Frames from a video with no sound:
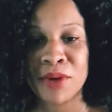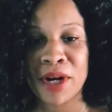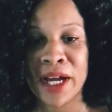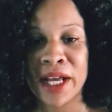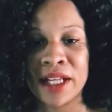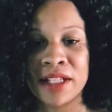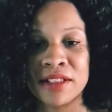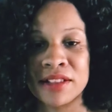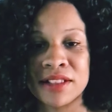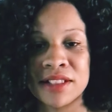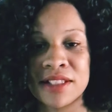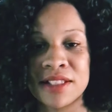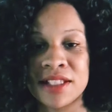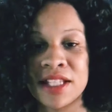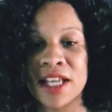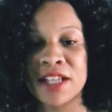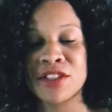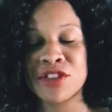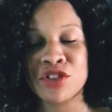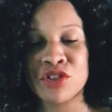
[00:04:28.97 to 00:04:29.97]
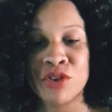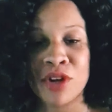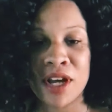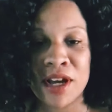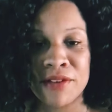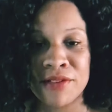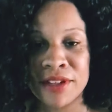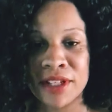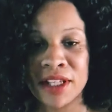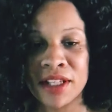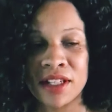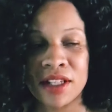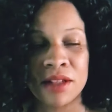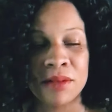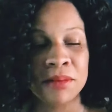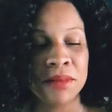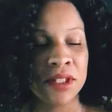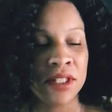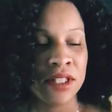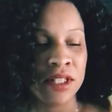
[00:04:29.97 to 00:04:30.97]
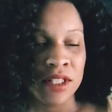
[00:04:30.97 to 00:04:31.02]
right, sex trafficking them.